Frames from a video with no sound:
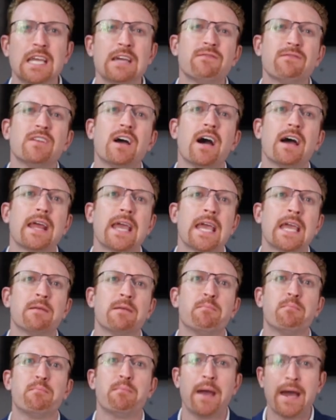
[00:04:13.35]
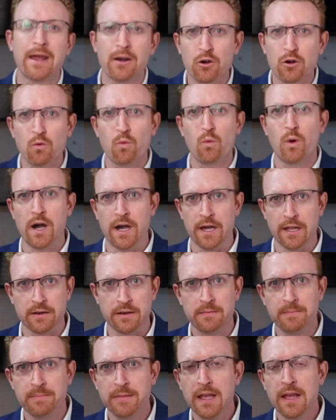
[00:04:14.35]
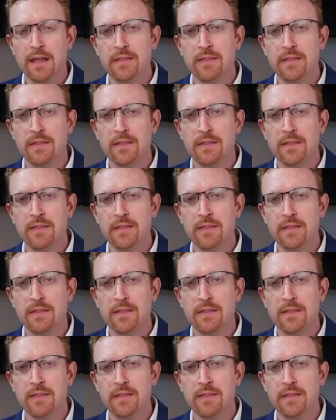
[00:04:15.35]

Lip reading: if not a better one,